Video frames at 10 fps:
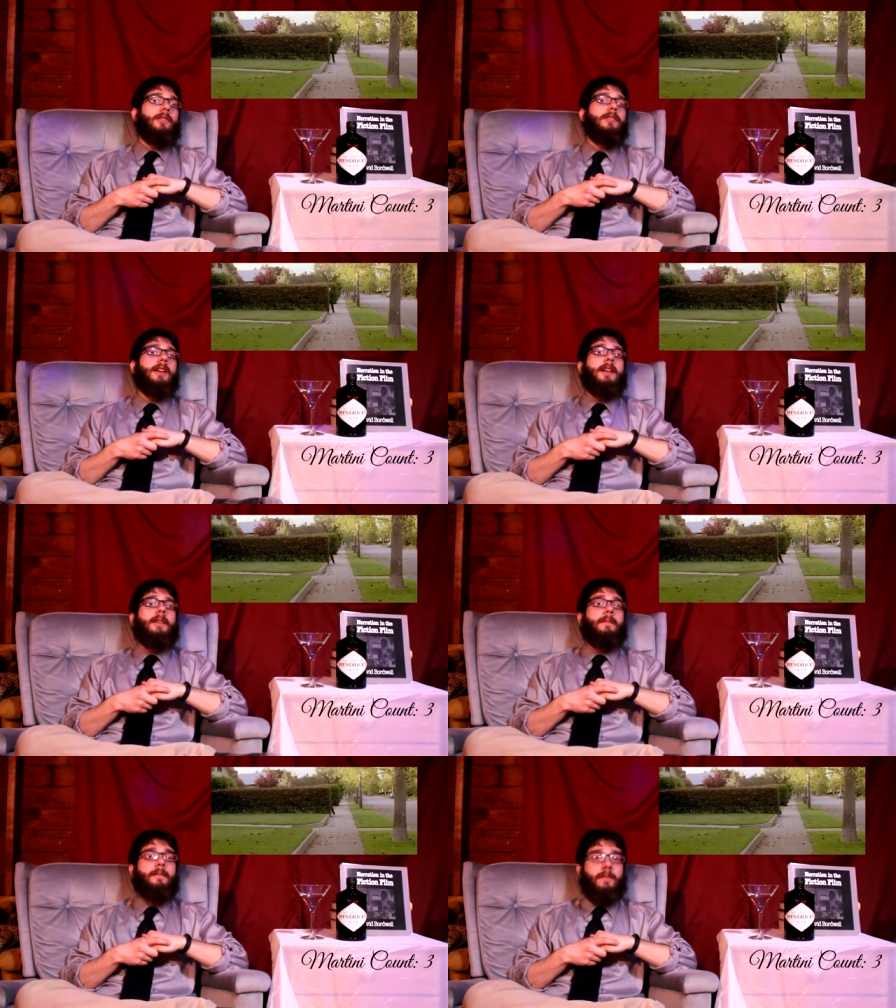her day.
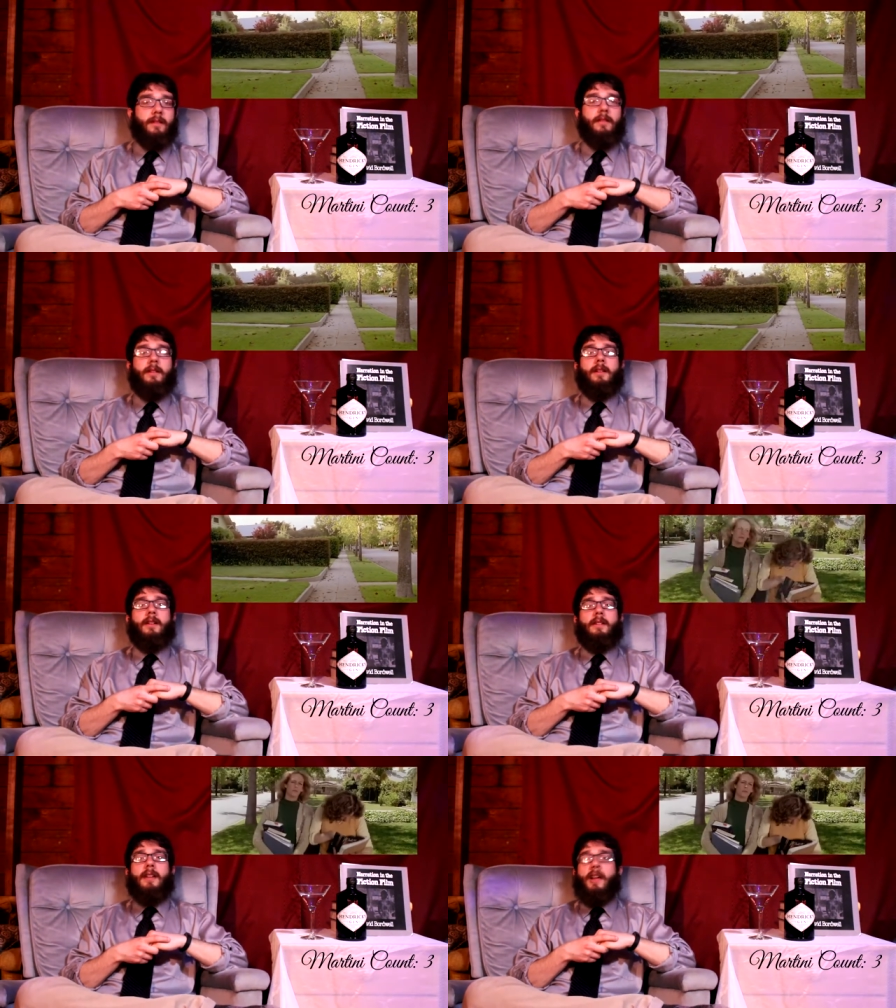
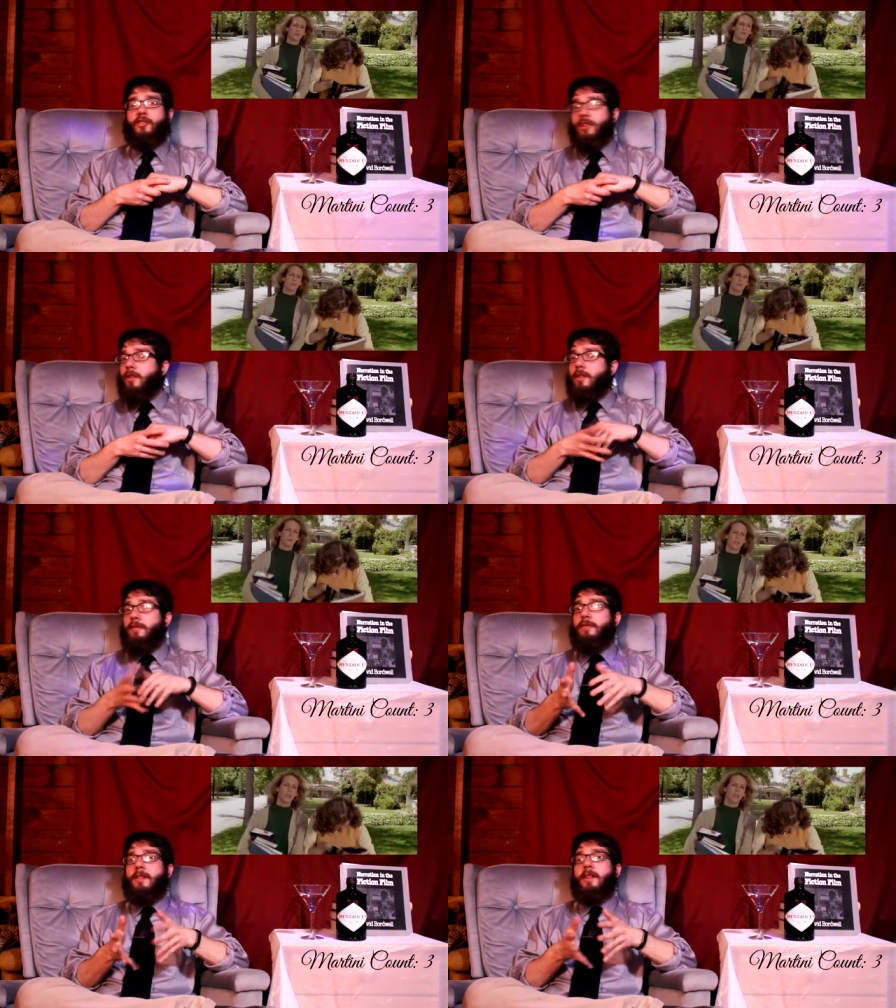Not sure if